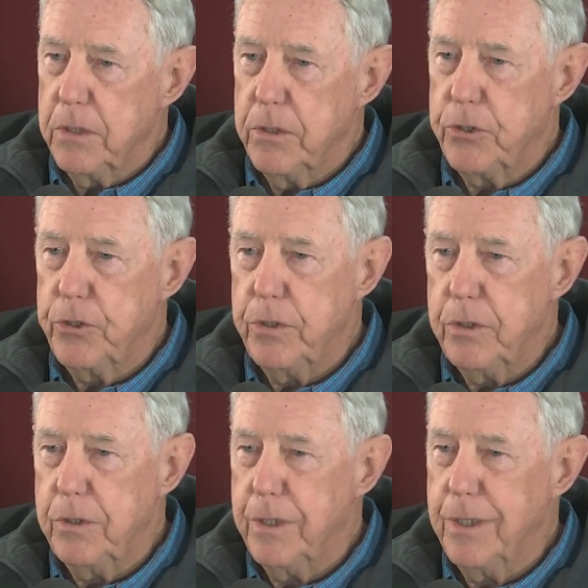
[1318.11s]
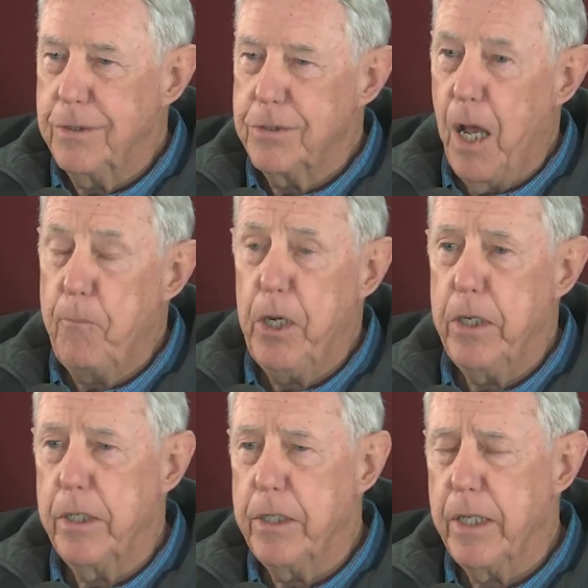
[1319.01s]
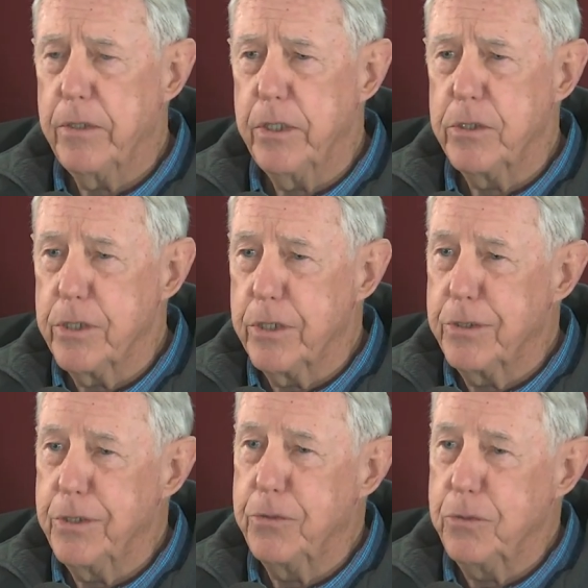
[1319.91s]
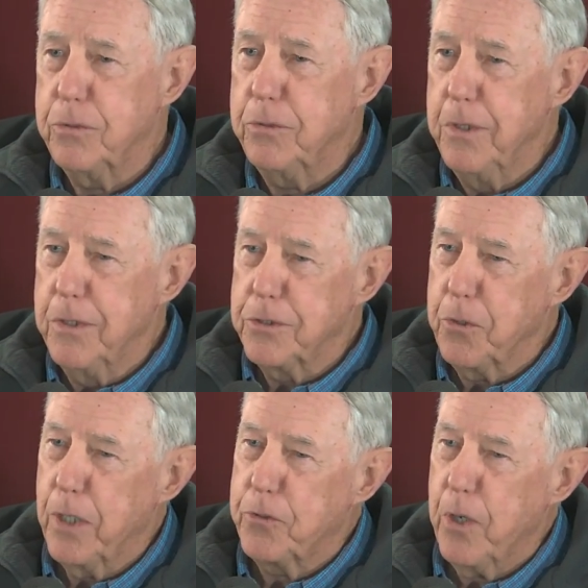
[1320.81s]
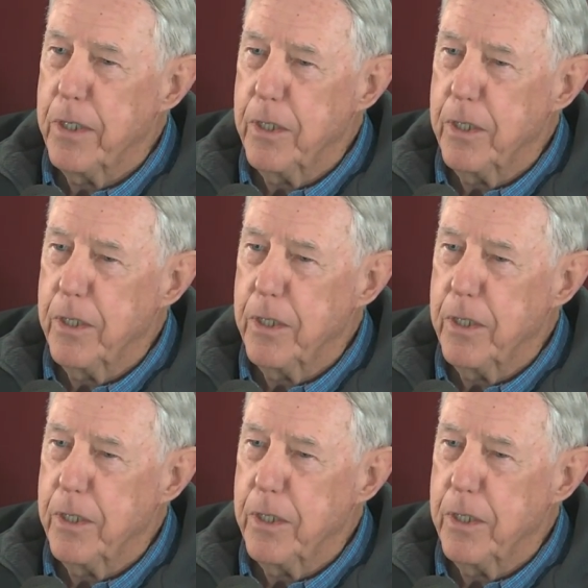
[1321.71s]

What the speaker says: that this year? Yeah, I married in 1962, so I try to